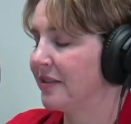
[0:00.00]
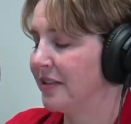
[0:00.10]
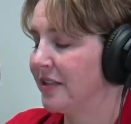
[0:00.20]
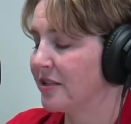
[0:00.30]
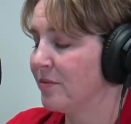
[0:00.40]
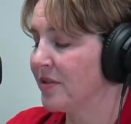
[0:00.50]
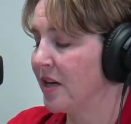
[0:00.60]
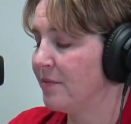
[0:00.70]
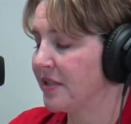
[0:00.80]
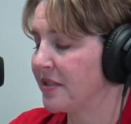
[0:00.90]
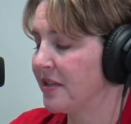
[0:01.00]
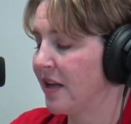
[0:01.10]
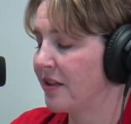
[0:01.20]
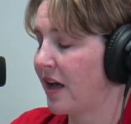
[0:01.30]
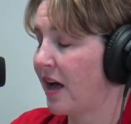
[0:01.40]
Yeah. Sometimes it's
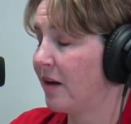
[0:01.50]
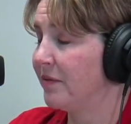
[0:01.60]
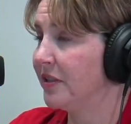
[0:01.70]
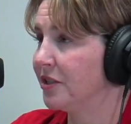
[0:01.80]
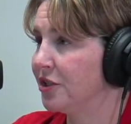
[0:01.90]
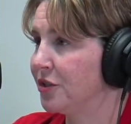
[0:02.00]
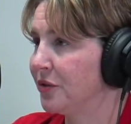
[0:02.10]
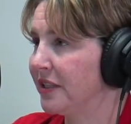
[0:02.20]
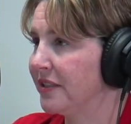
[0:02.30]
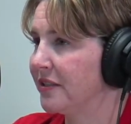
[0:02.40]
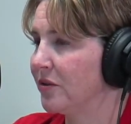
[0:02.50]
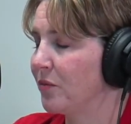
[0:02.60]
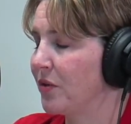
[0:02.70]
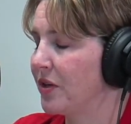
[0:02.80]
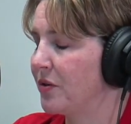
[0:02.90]
not the obvious choice
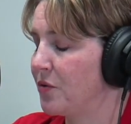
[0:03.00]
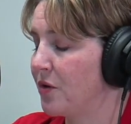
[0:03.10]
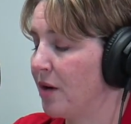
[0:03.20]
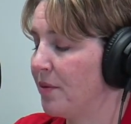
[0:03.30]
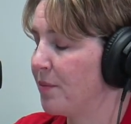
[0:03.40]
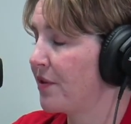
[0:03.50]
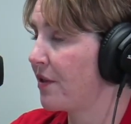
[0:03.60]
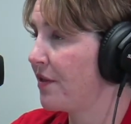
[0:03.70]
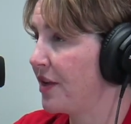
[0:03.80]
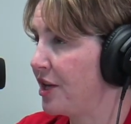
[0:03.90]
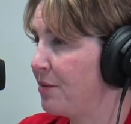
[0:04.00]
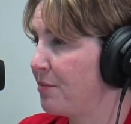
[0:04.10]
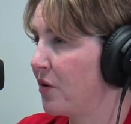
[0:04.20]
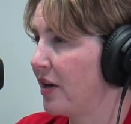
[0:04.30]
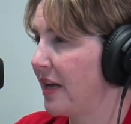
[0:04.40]
when you come up with a theme
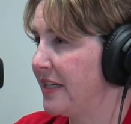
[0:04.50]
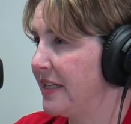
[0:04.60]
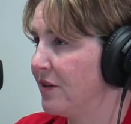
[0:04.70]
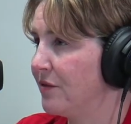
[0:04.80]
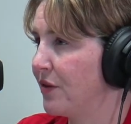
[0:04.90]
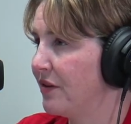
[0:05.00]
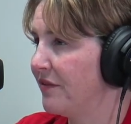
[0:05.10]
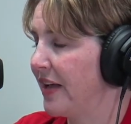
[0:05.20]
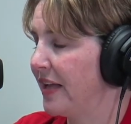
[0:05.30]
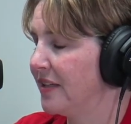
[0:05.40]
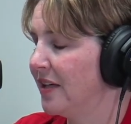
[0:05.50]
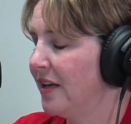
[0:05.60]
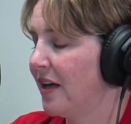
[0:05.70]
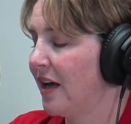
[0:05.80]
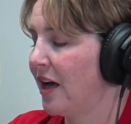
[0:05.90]
or an idea for an event,
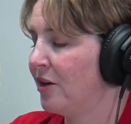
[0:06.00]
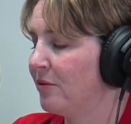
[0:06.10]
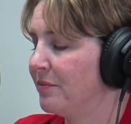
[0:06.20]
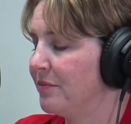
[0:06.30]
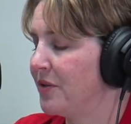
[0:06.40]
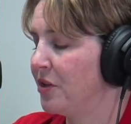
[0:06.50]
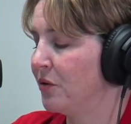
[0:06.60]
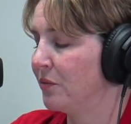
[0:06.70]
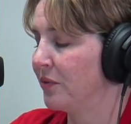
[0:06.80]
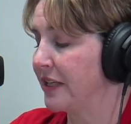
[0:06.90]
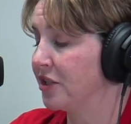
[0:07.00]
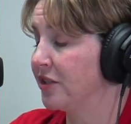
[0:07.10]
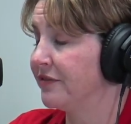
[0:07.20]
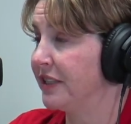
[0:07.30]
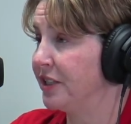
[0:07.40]
like
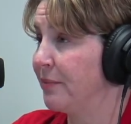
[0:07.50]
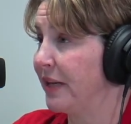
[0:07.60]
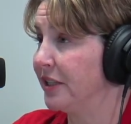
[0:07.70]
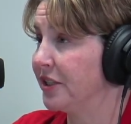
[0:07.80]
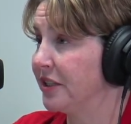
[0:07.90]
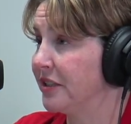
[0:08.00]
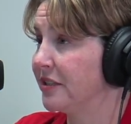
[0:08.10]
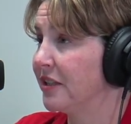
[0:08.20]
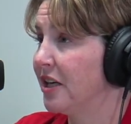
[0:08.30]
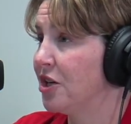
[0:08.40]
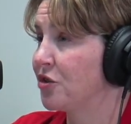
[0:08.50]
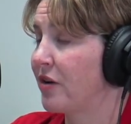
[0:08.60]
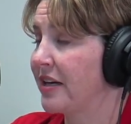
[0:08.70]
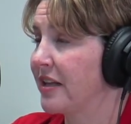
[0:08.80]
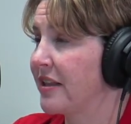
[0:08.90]
shifting dimensions,
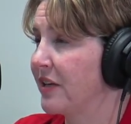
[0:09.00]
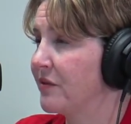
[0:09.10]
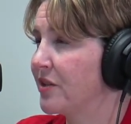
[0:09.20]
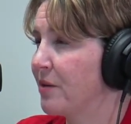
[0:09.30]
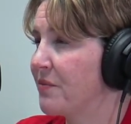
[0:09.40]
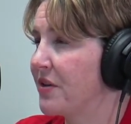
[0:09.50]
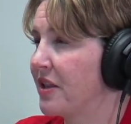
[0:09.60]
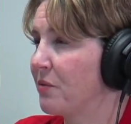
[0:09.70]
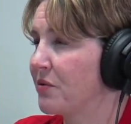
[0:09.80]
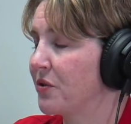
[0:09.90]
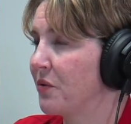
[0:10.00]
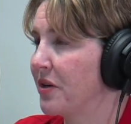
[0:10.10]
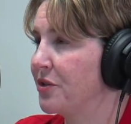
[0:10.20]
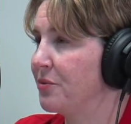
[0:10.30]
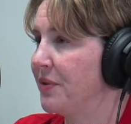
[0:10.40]
trying to think of something that was going
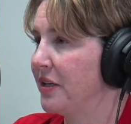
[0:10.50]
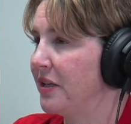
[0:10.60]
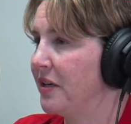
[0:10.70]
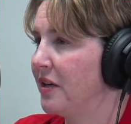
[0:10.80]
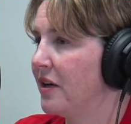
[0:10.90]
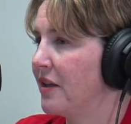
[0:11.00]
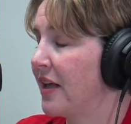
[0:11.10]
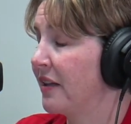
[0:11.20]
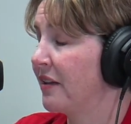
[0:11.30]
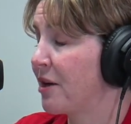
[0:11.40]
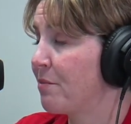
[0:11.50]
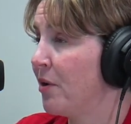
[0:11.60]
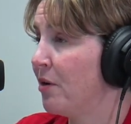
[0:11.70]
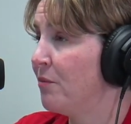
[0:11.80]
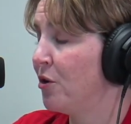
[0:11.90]
to be that light
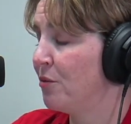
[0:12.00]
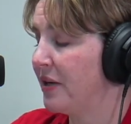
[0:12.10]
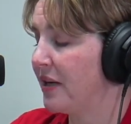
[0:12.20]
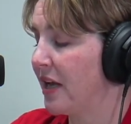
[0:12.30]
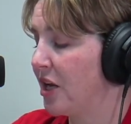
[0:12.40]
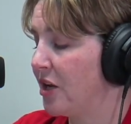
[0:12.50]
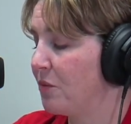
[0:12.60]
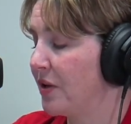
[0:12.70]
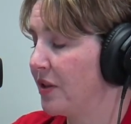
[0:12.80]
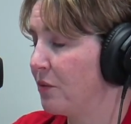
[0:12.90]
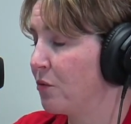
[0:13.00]
bulb moment. And when